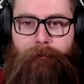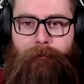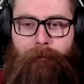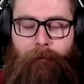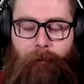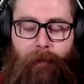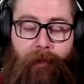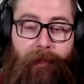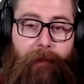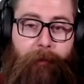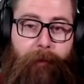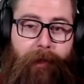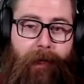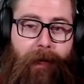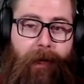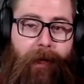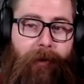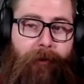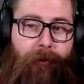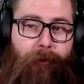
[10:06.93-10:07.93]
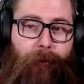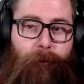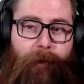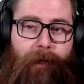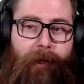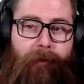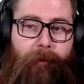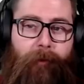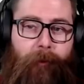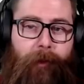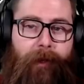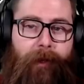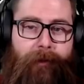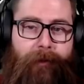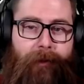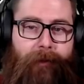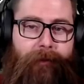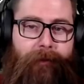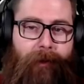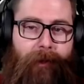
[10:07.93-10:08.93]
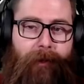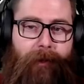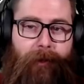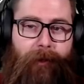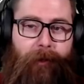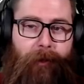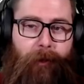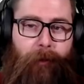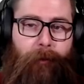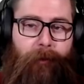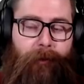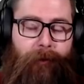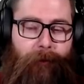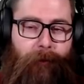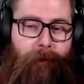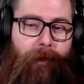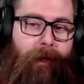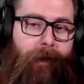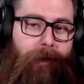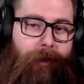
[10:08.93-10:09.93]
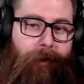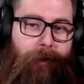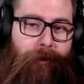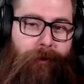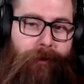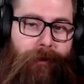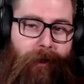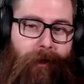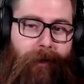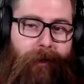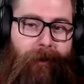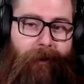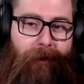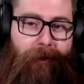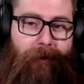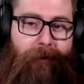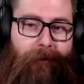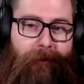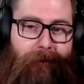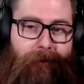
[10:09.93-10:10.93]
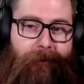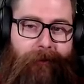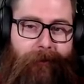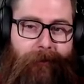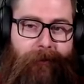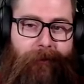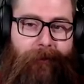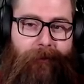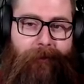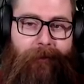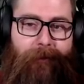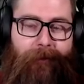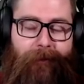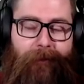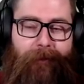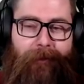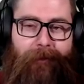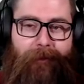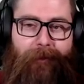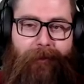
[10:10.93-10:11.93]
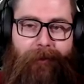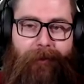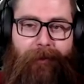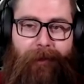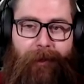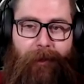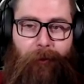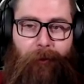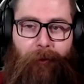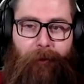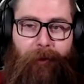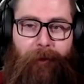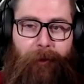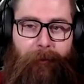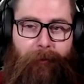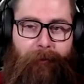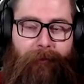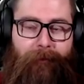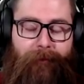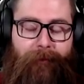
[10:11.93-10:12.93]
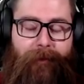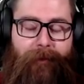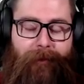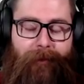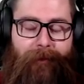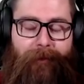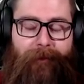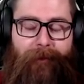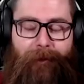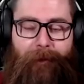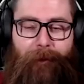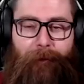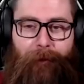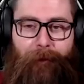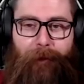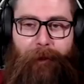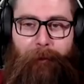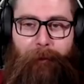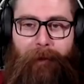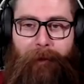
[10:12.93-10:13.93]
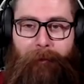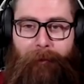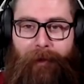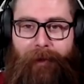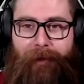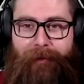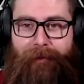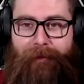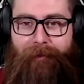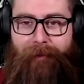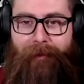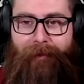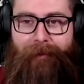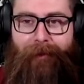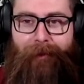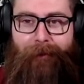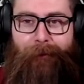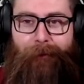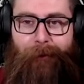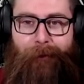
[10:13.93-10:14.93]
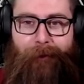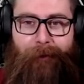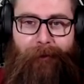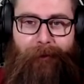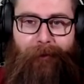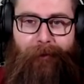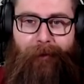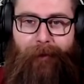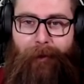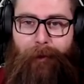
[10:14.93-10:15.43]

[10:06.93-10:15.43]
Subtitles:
Believe me, guys, whenever we get this fight on Global and we got to use Charlotte, it'll really be impressive that Cecil can do it.